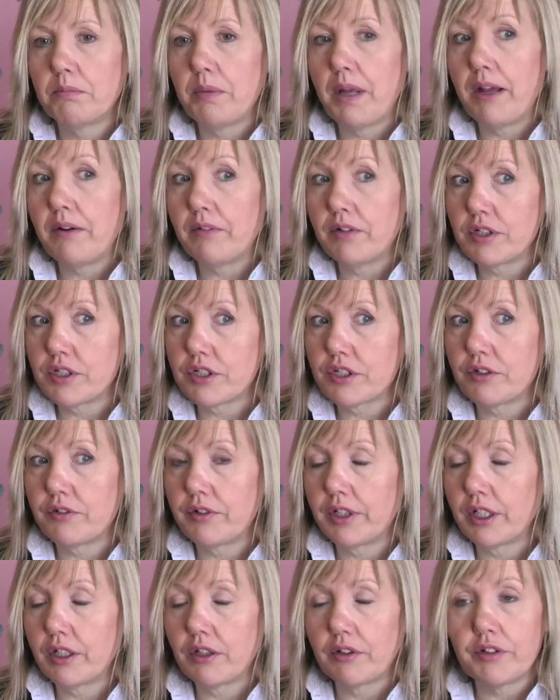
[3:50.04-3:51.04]
Parents are
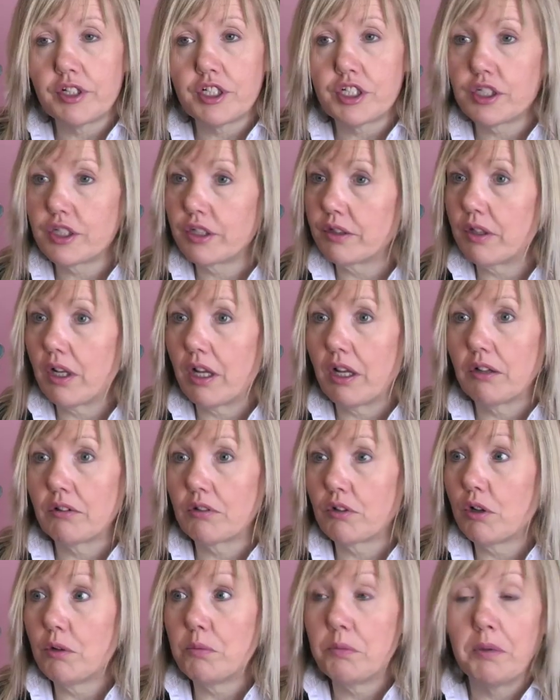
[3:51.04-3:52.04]
encouraged to
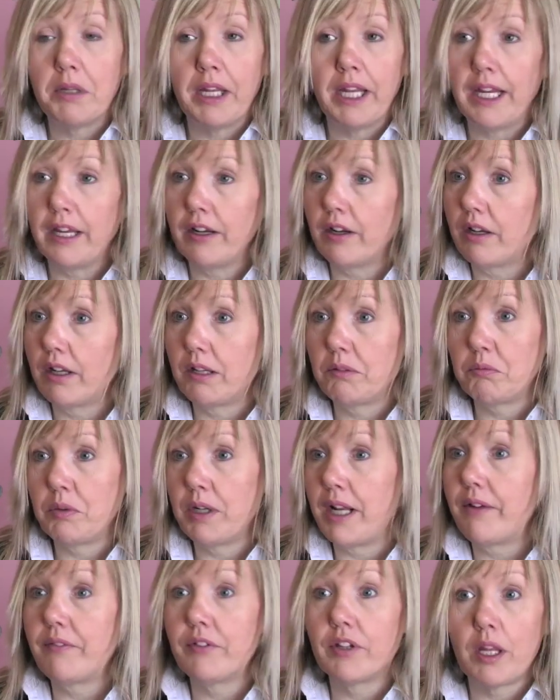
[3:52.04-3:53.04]
come here
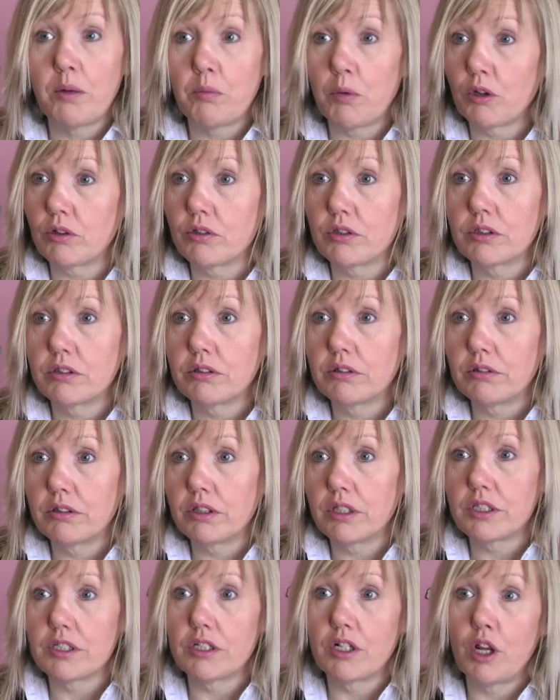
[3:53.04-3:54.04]
whenever they want.
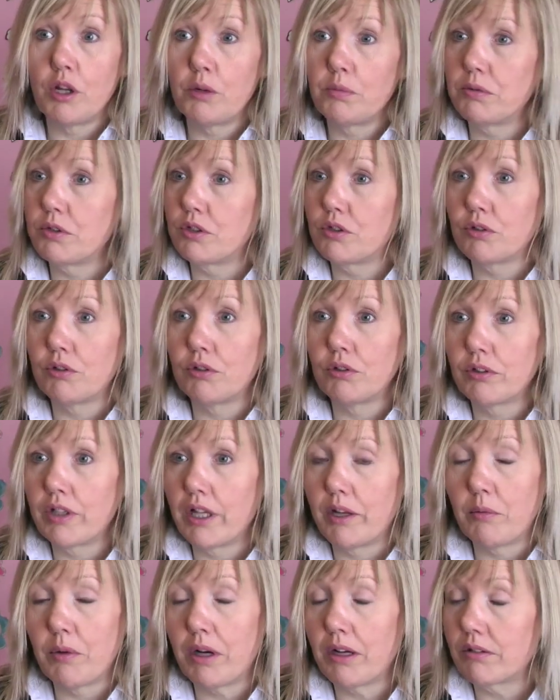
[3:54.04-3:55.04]
There's an open door,
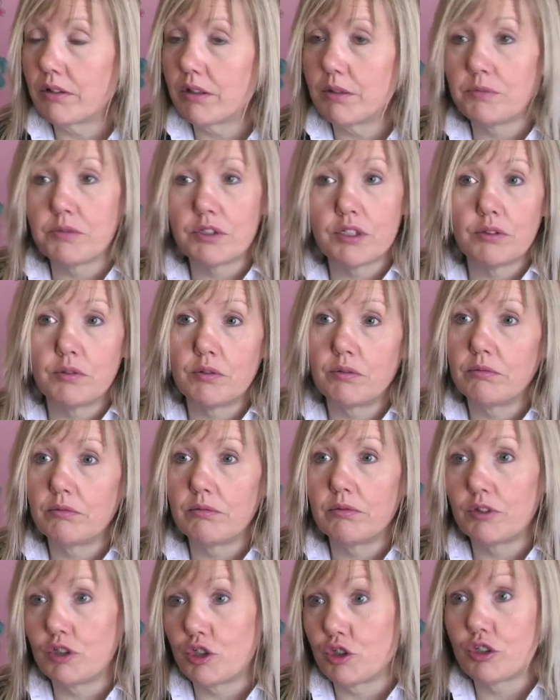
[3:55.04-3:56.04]
they're welcome to
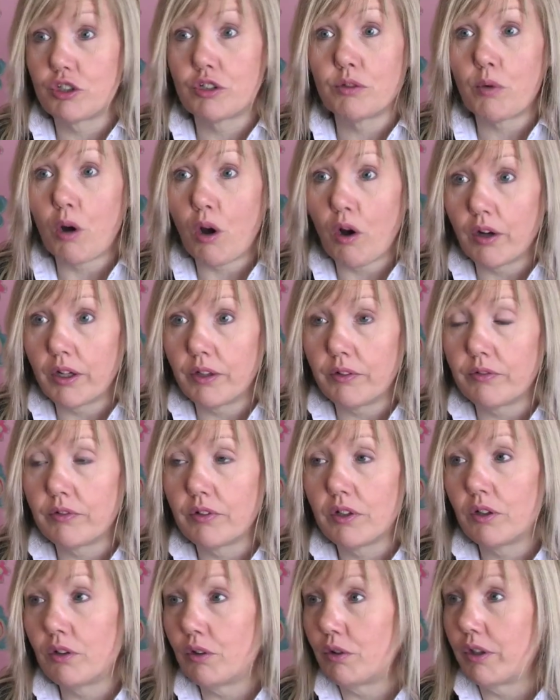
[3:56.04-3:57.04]
just arrive
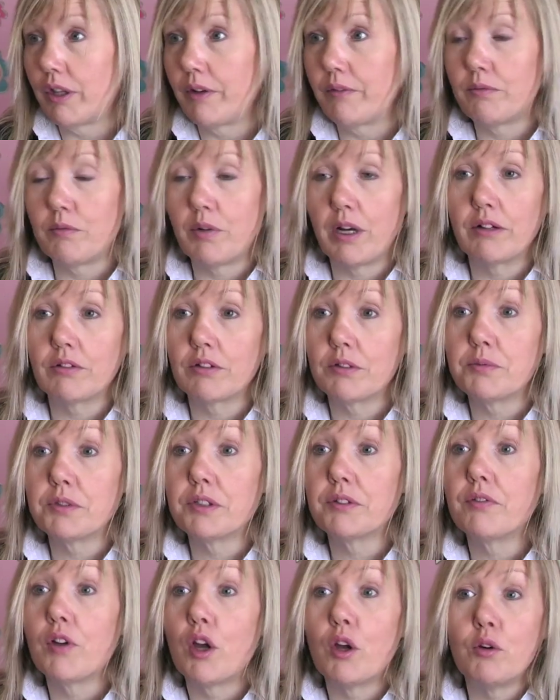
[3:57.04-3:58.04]
or they're welcome
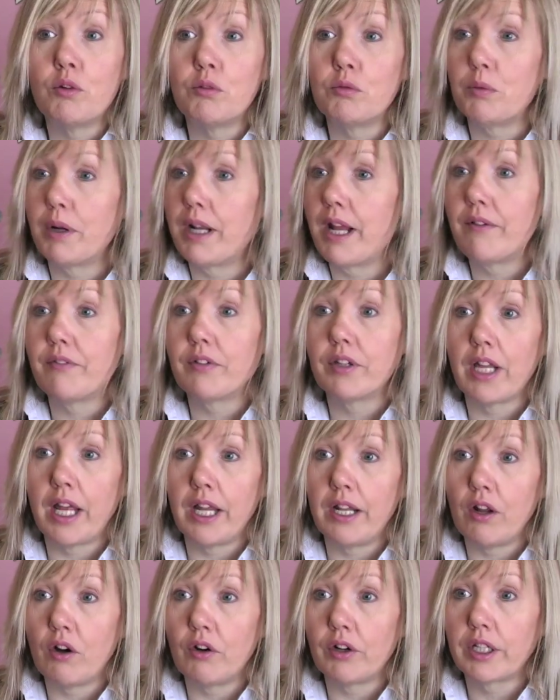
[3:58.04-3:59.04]
to phone whenever
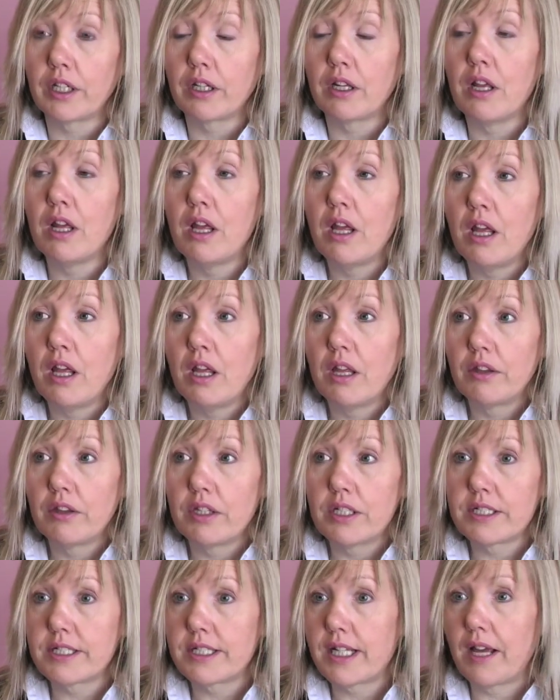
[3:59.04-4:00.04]
they like.
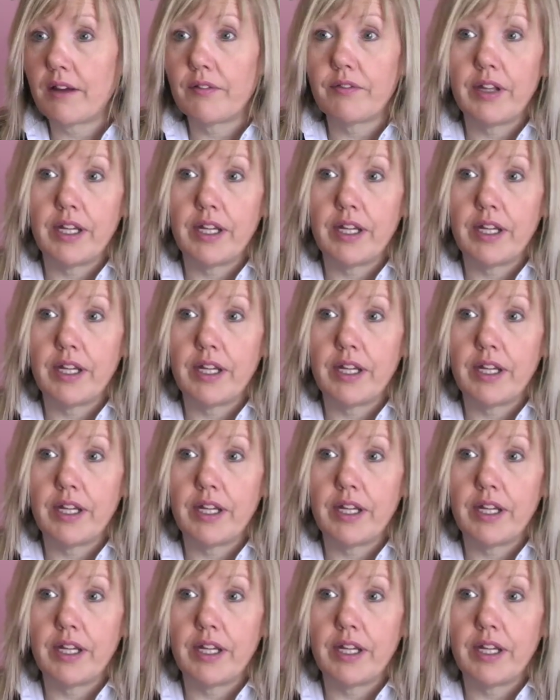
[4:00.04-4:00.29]
There's staff